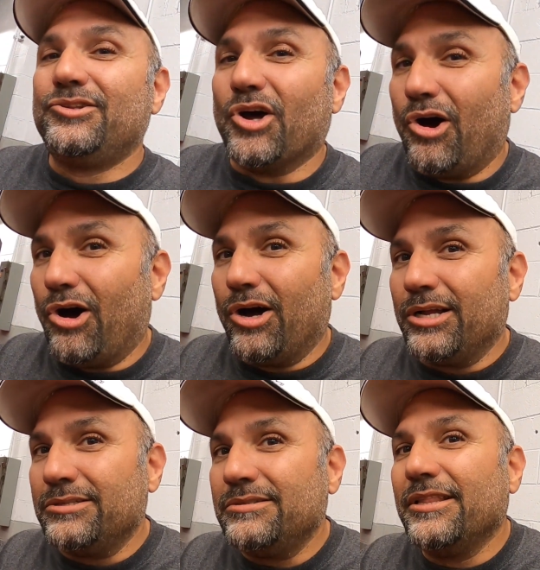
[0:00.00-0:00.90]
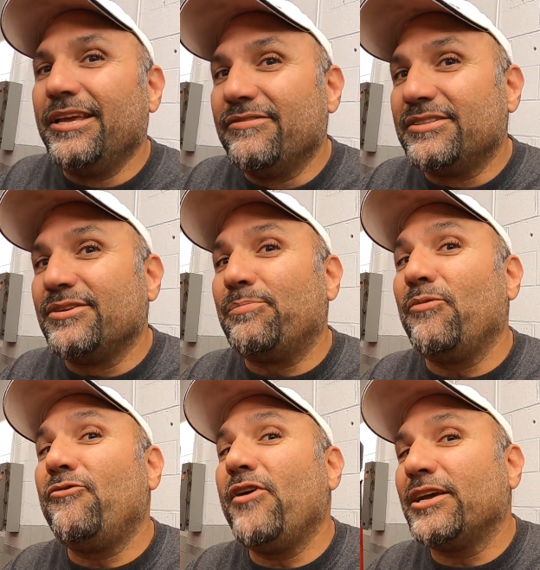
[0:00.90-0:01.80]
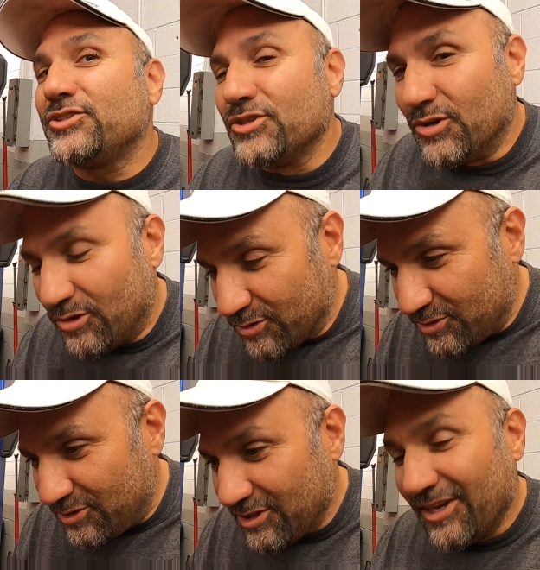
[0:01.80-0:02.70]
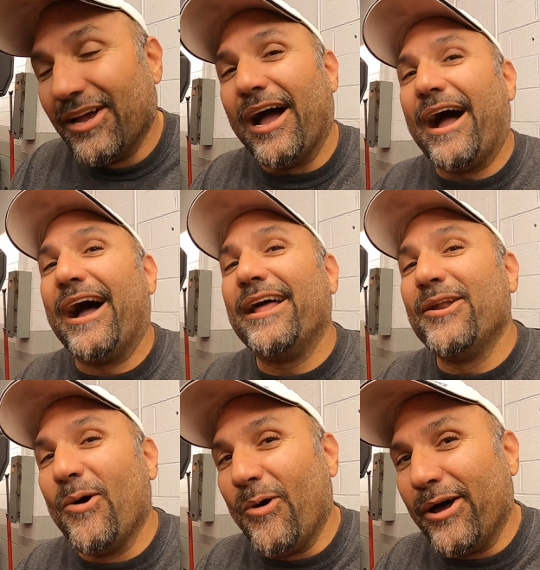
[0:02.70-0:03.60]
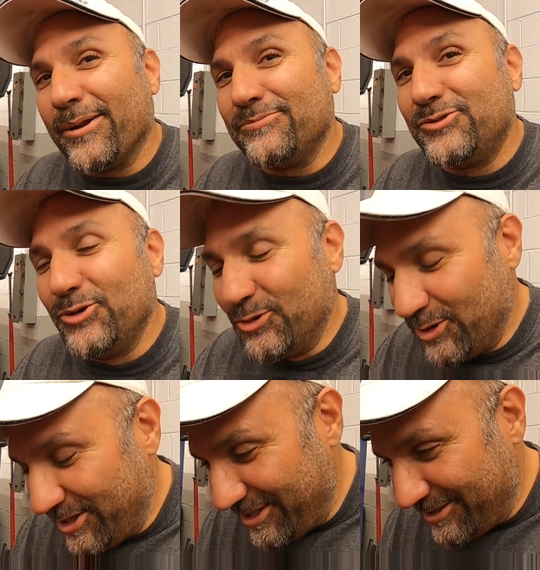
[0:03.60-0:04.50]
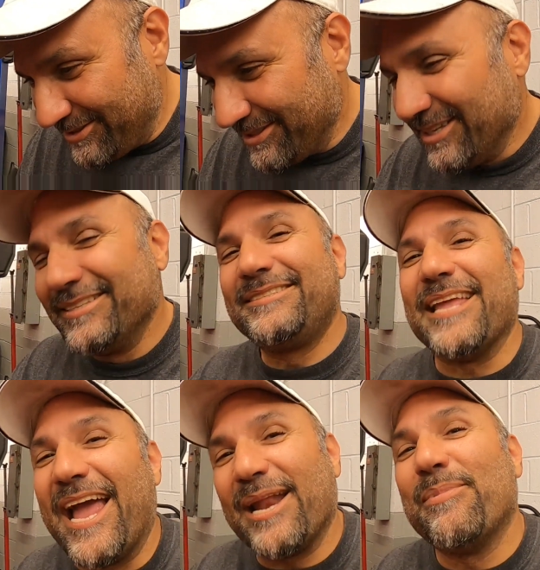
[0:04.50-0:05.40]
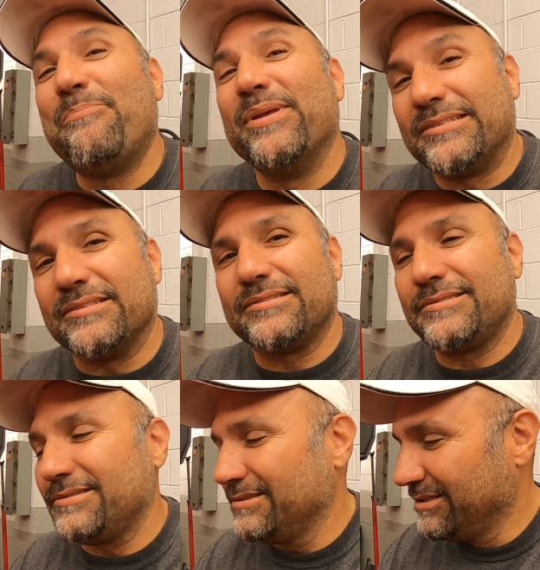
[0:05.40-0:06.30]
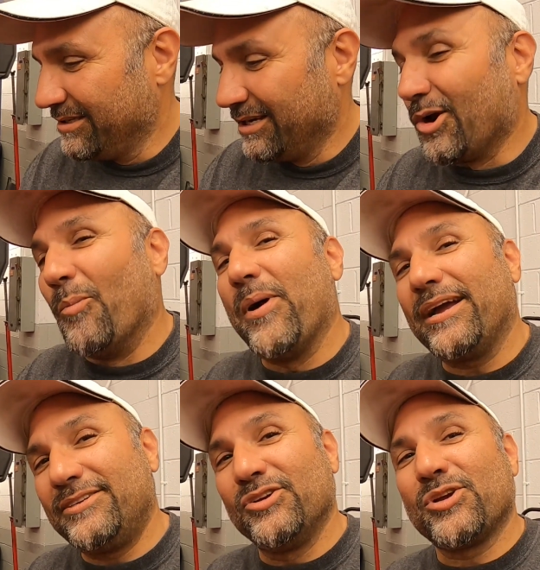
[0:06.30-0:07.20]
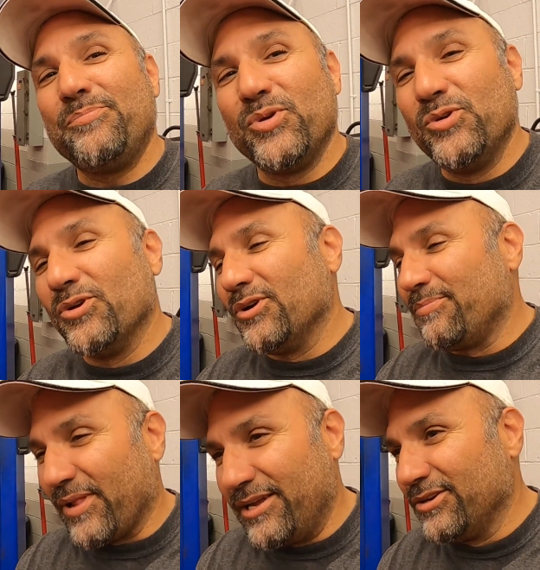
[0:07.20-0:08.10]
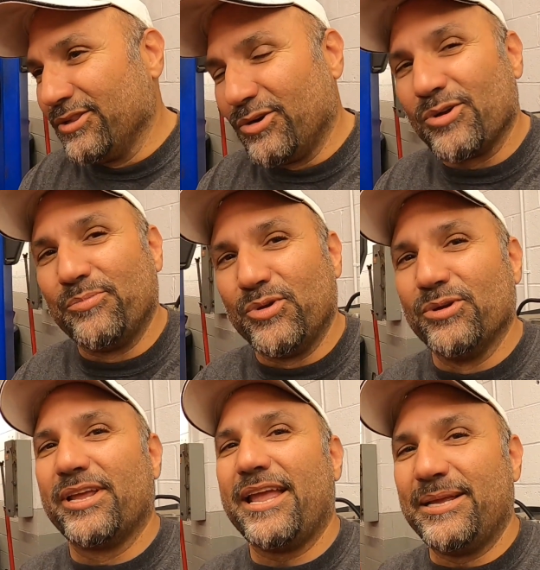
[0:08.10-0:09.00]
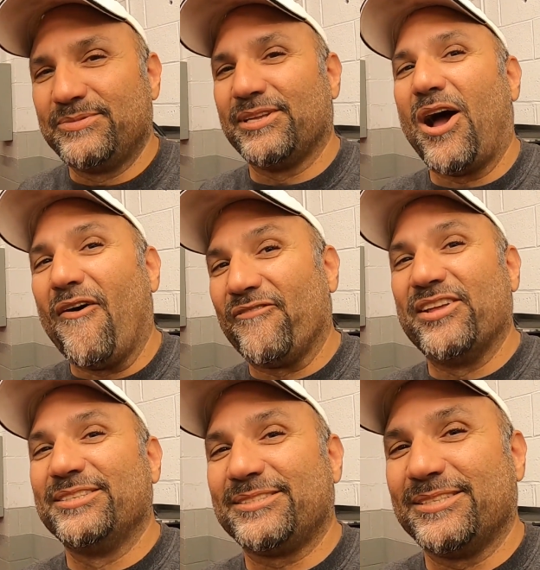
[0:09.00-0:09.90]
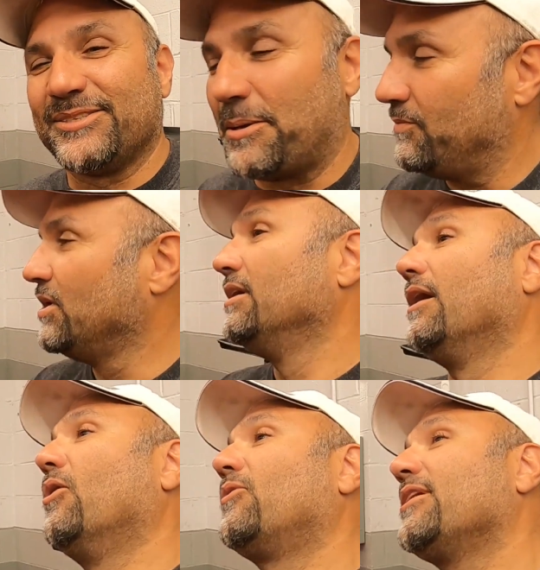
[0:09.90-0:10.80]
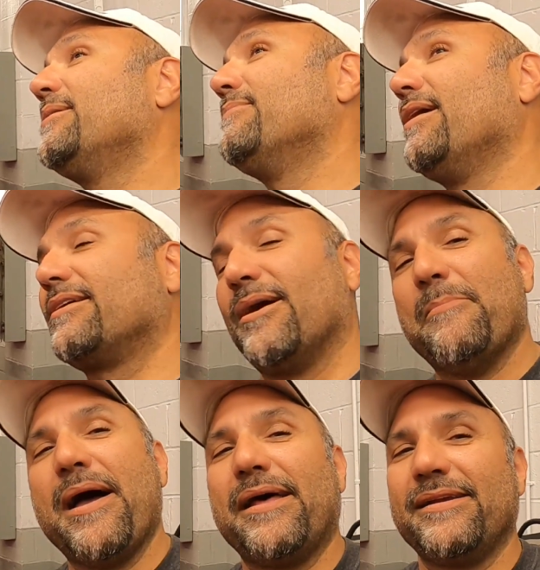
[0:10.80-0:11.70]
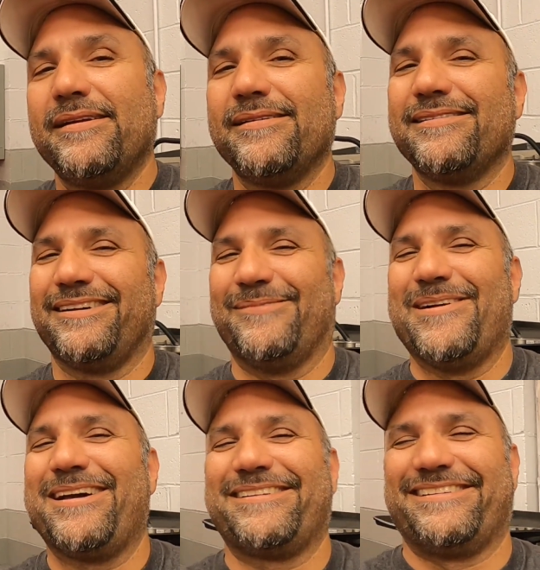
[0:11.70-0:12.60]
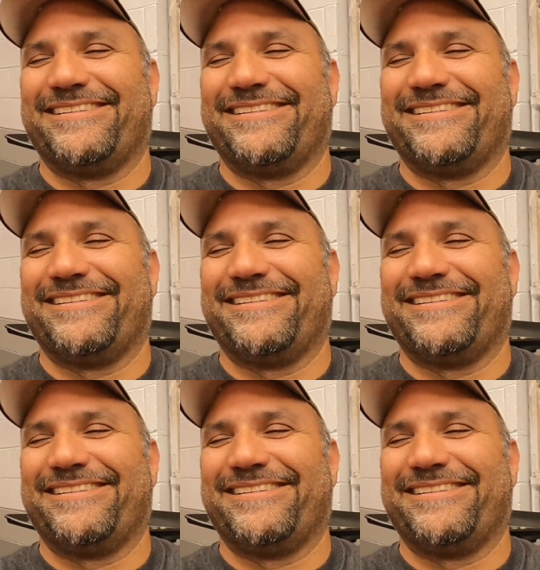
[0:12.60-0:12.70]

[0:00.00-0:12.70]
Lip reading: Dawn, leave it to the professionals. I know what I'm doing. Stay out of my business. Go back to your computer and play your little computer games, and I'll finish this up. Okay, Mike, I'm out of here. I'm out of